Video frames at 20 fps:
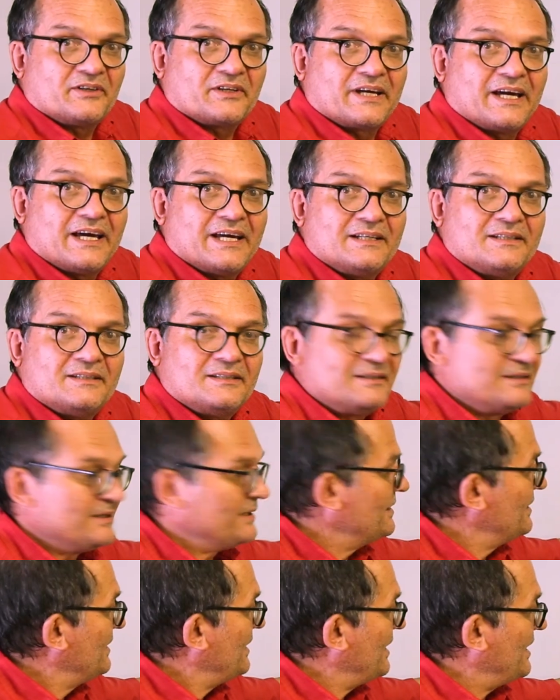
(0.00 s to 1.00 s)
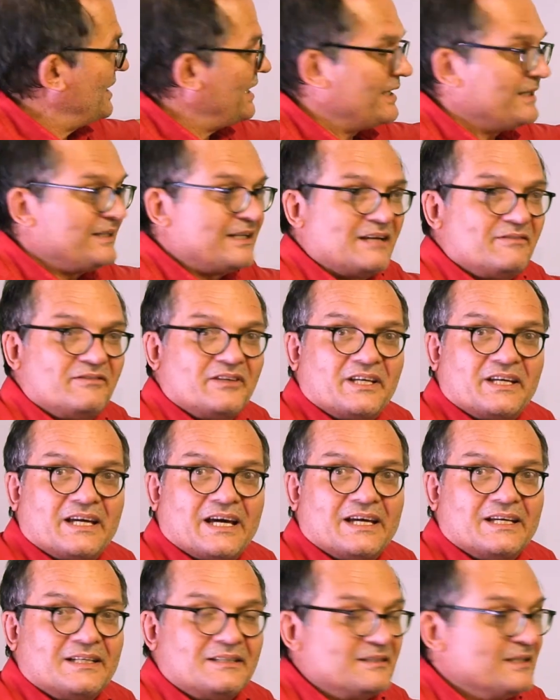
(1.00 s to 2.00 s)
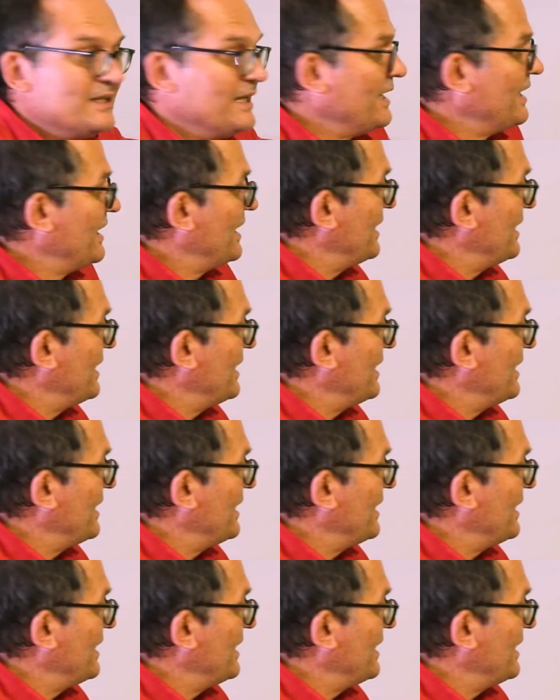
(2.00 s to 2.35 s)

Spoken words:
if you can, and having gain.